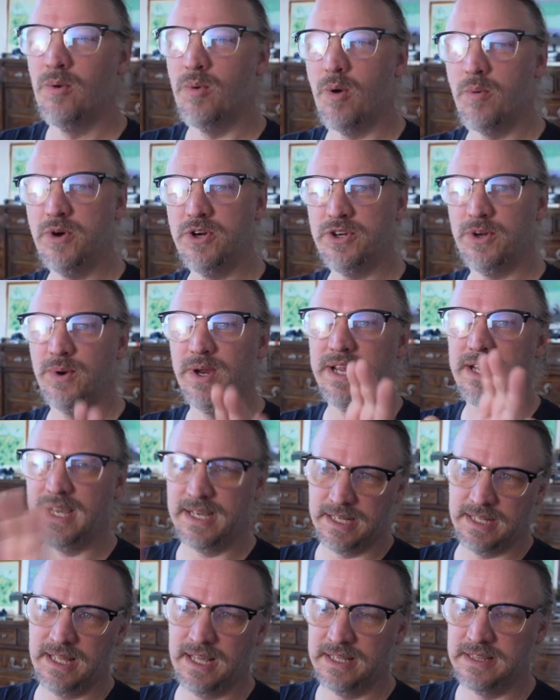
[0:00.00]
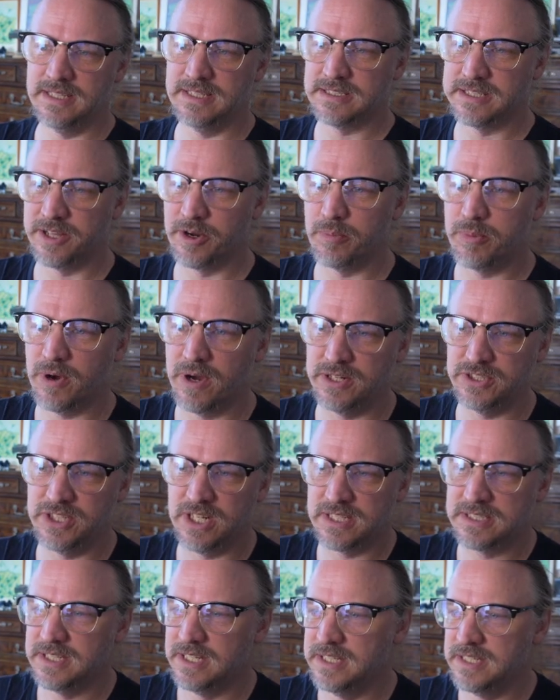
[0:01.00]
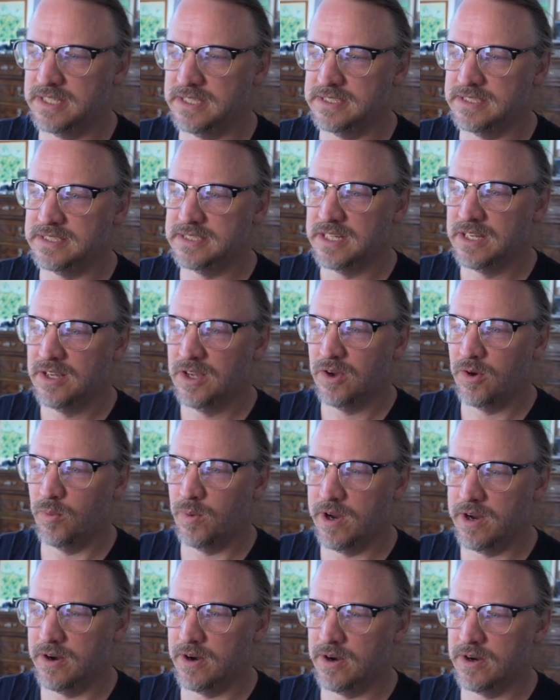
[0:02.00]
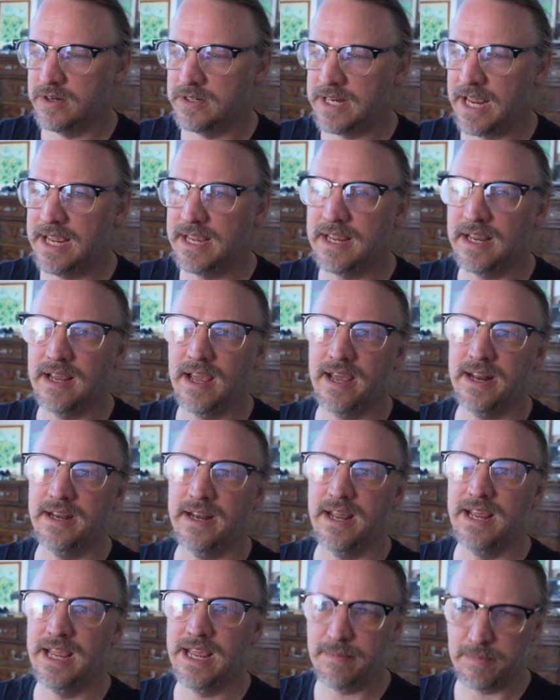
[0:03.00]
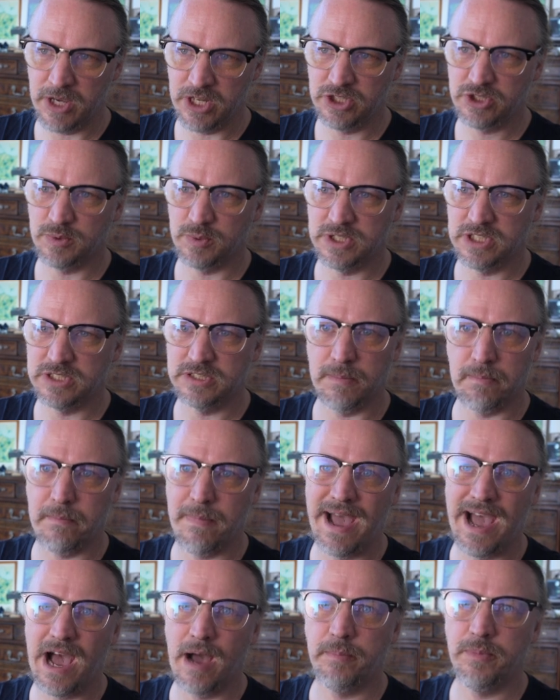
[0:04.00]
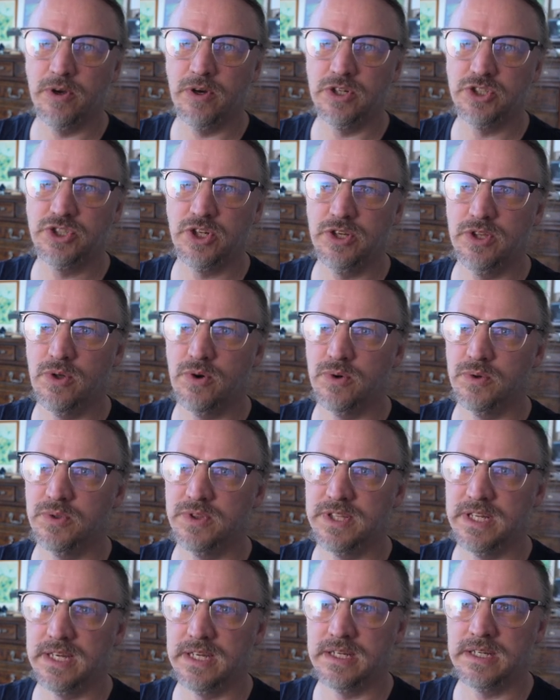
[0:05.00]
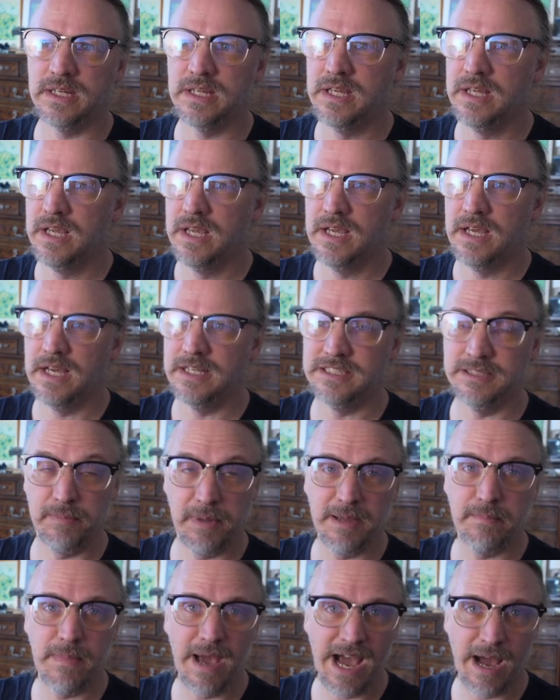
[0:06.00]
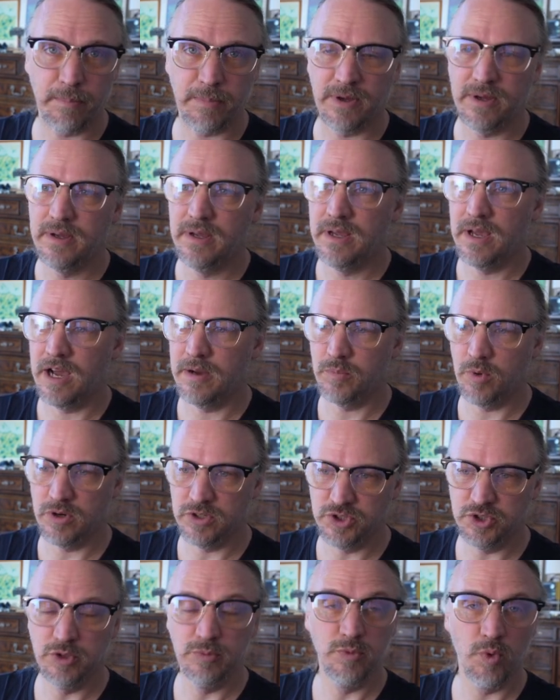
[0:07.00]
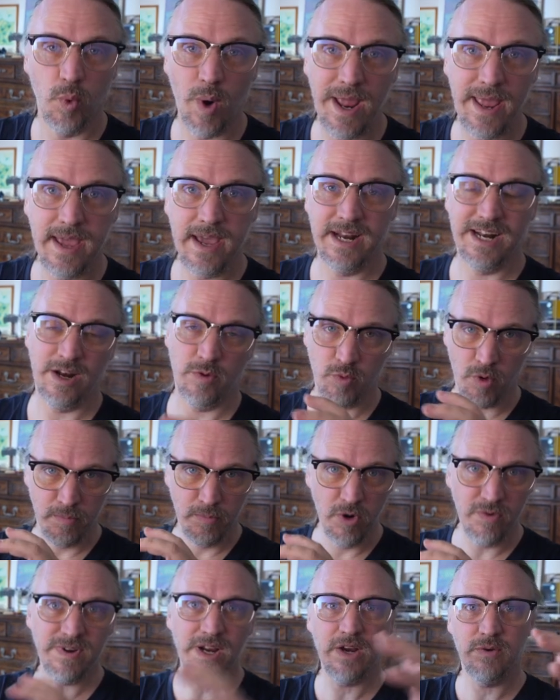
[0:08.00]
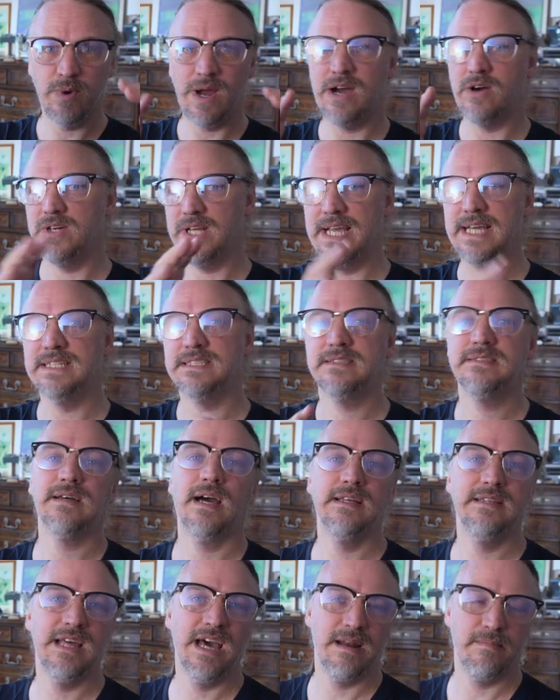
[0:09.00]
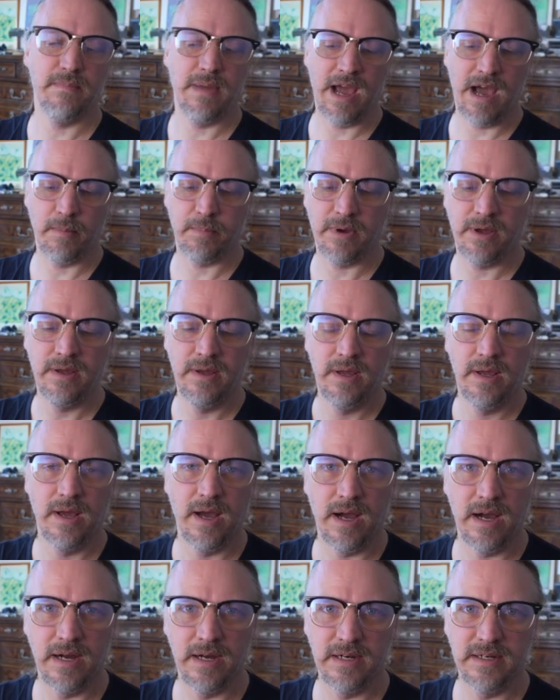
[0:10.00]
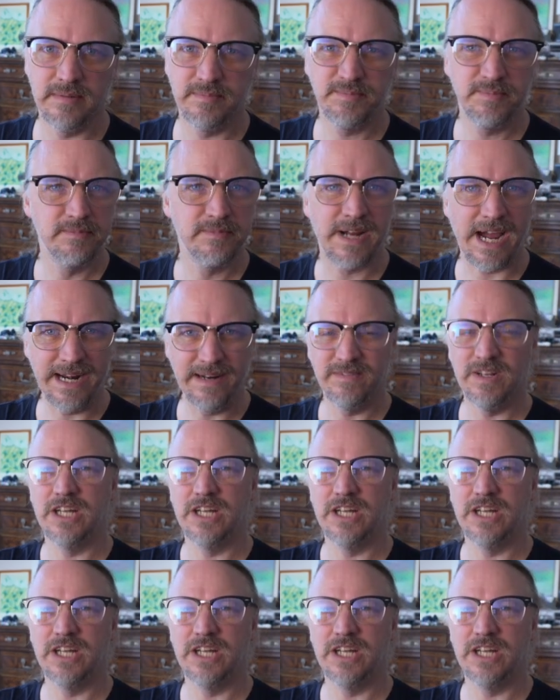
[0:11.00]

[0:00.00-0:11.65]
What we're doing in this little project is we're taking an image, which is a map. Here, I'll show you the whole thing. It's a big map. I'm going to zoom way in, and we're moving around inside that map, kind of